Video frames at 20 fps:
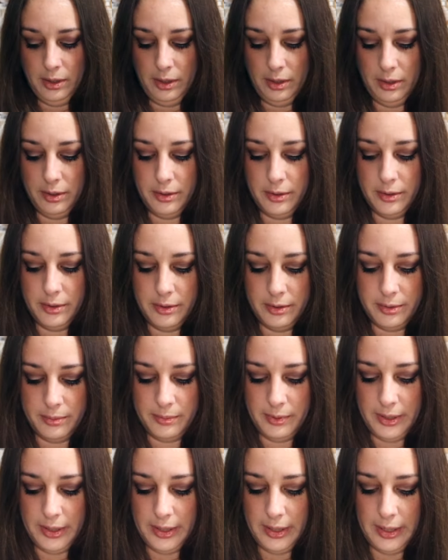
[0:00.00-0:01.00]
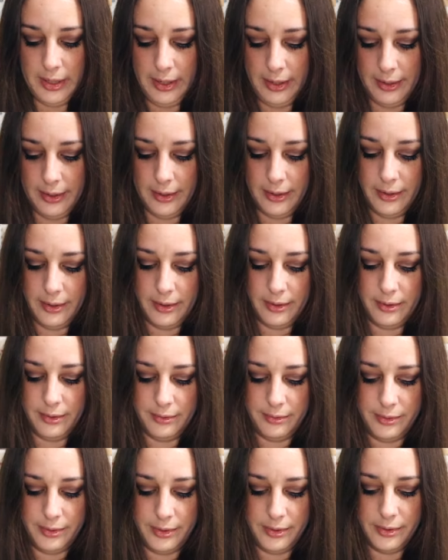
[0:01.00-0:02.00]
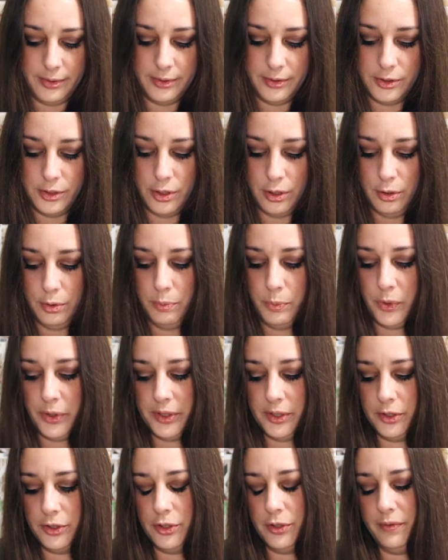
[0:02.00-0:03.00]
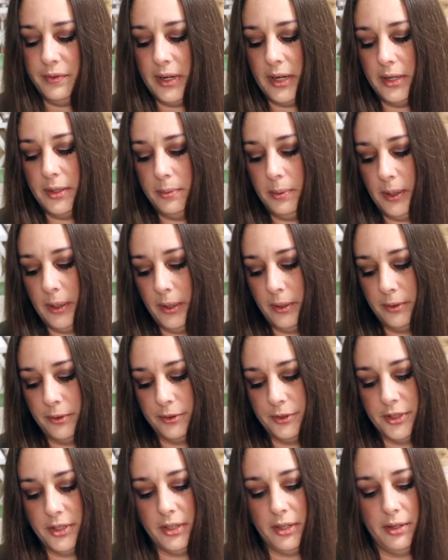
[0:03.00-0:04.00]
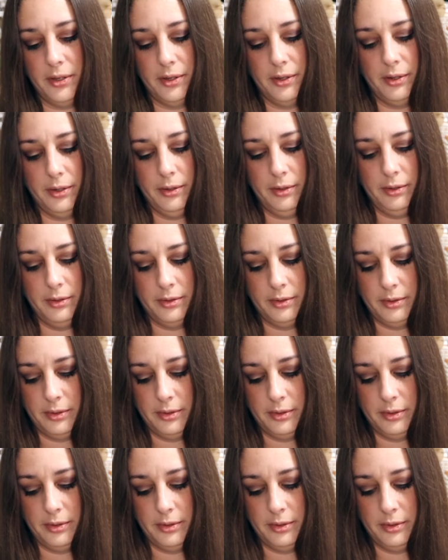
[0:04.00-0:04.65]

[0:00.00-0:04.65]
And I have 2 Brenda Gervais patterns here.